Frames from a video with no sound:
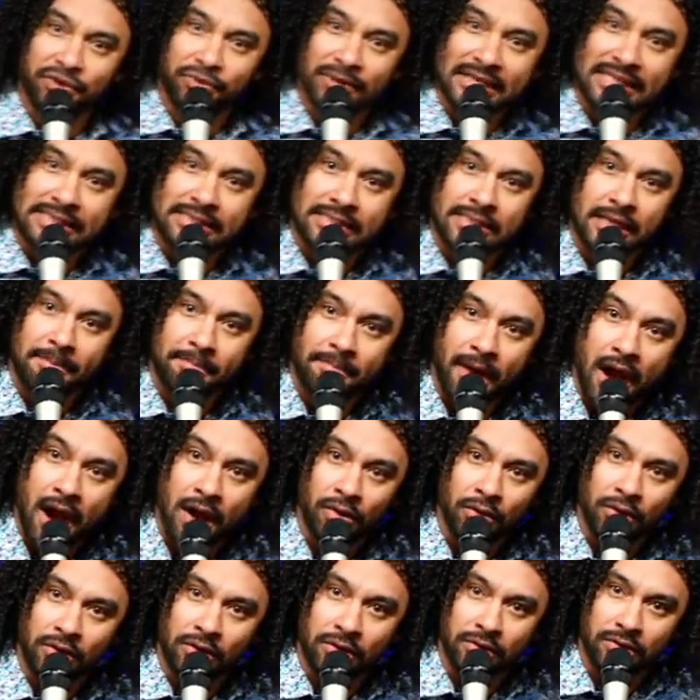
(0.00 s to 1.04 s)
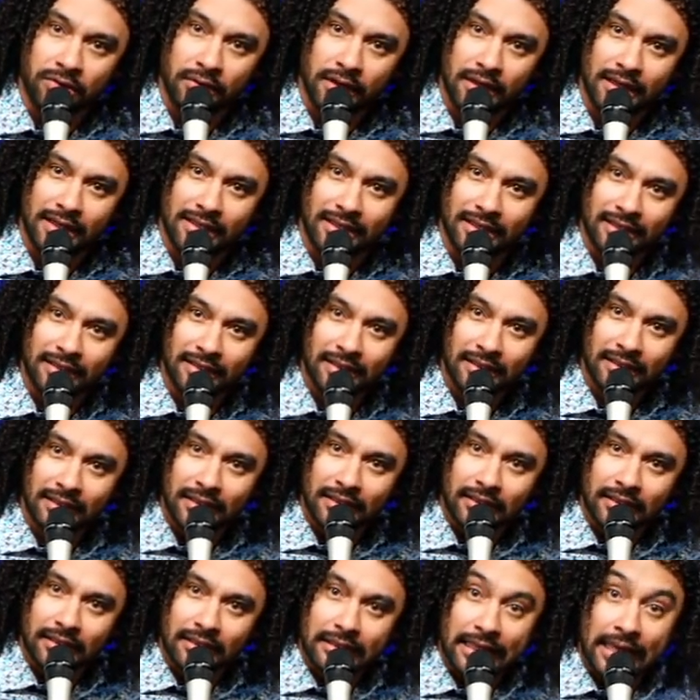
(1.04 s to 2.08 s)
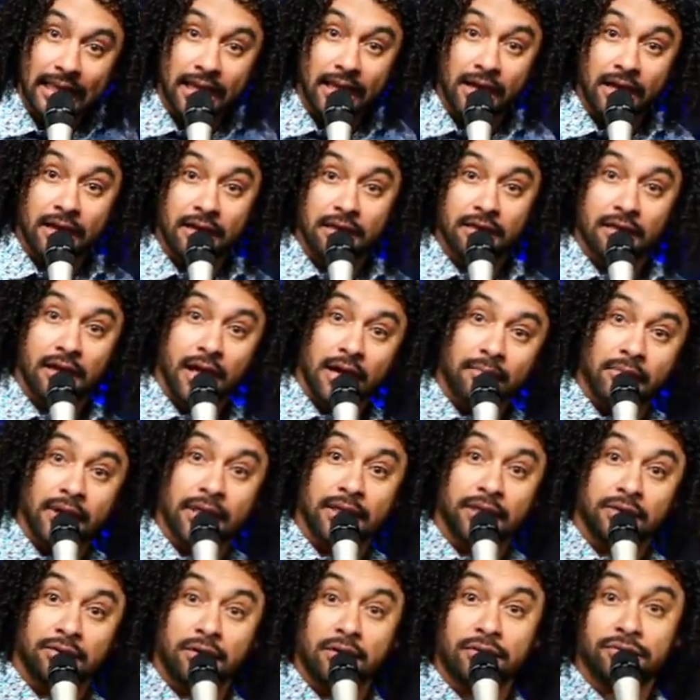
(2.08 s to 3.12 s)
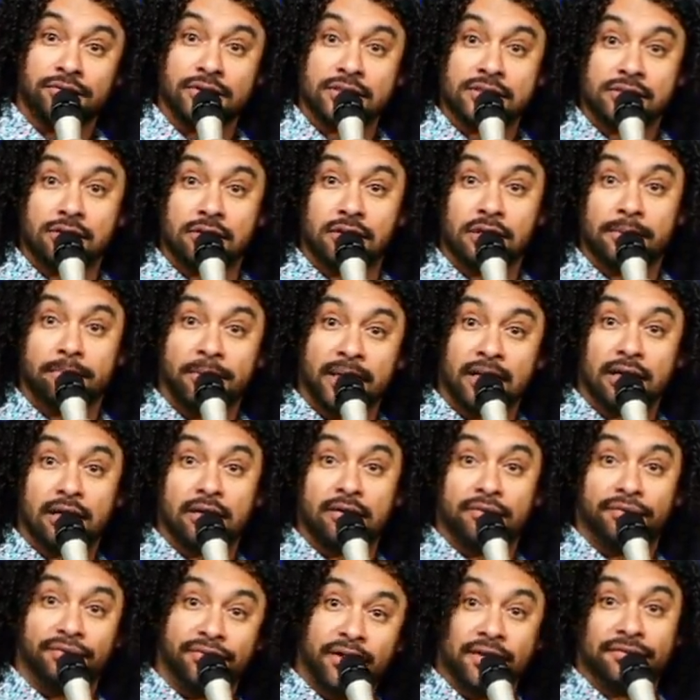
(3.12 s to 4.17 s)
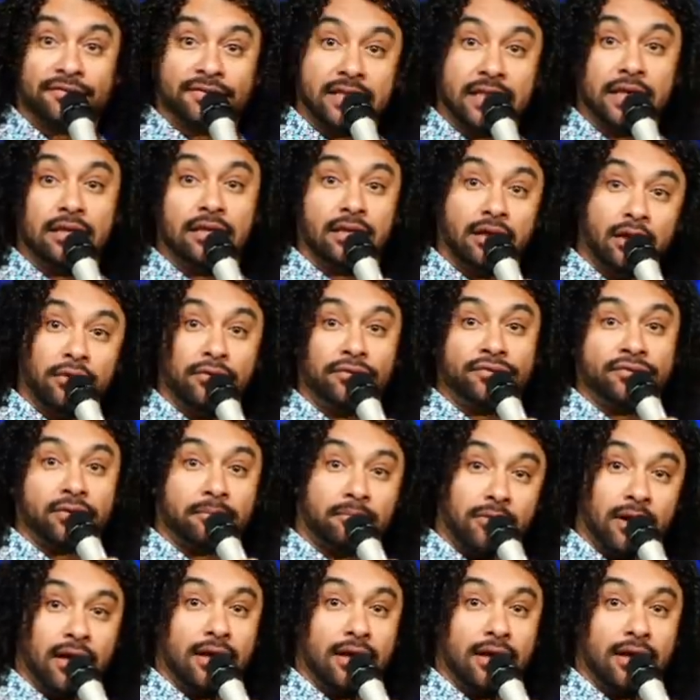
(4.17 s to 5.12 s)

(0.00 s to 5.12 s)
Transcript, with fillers: degrees tomorrow, right? Can't hear you. I'm way to the grocery store to pick up 15 loaves of